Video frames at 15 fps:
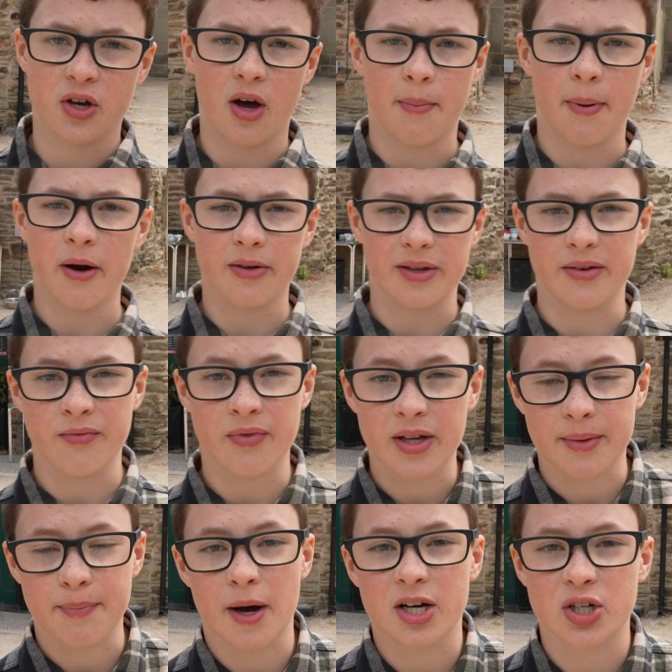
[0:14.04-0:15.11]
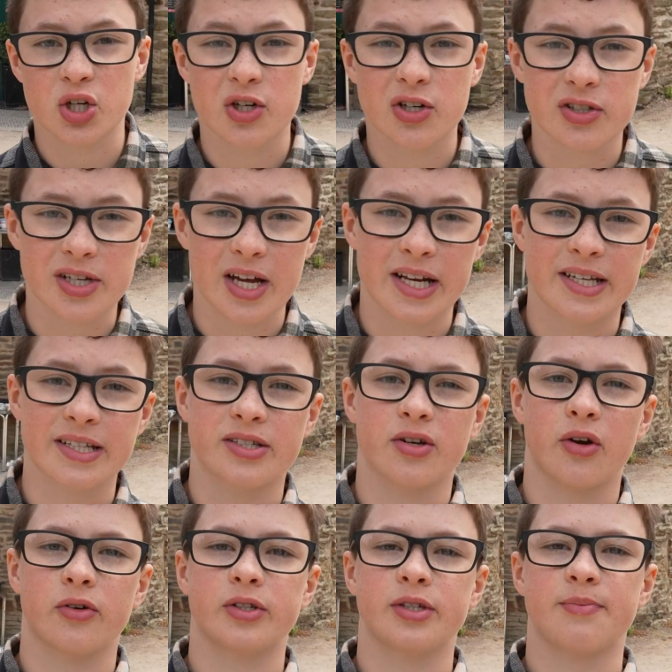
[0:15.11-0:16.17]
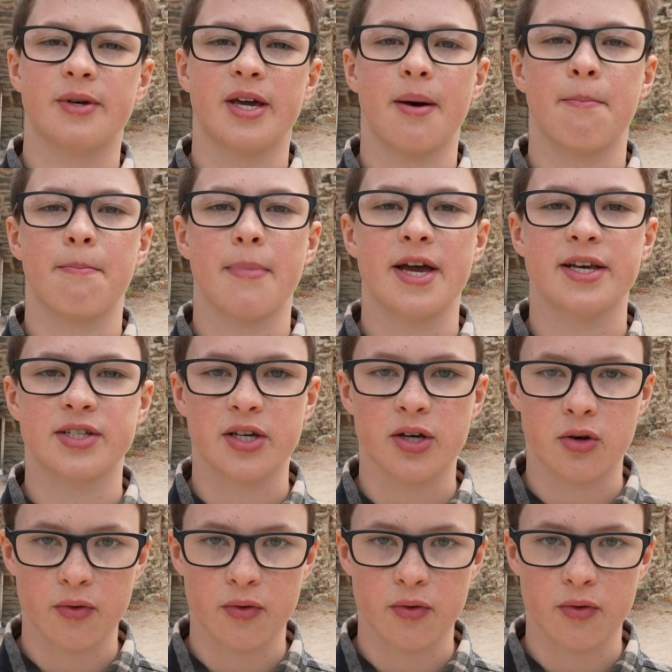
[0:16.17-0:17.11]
are apparently really passionate and it's going to be amazing